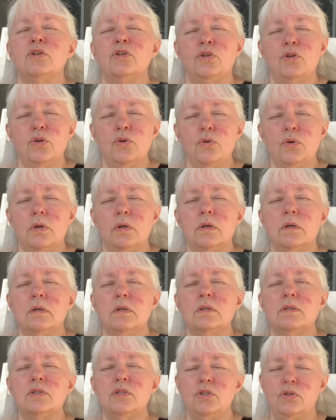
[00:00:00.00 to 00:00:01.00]
Duke
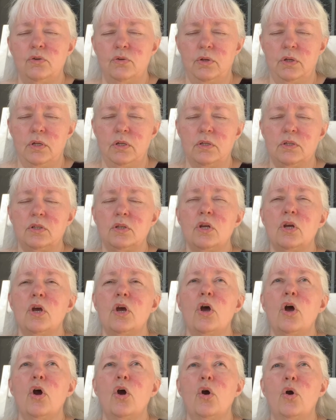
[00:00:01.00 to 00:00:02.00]
students
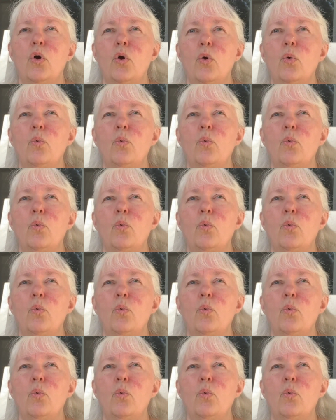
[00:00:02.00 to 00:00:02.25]
who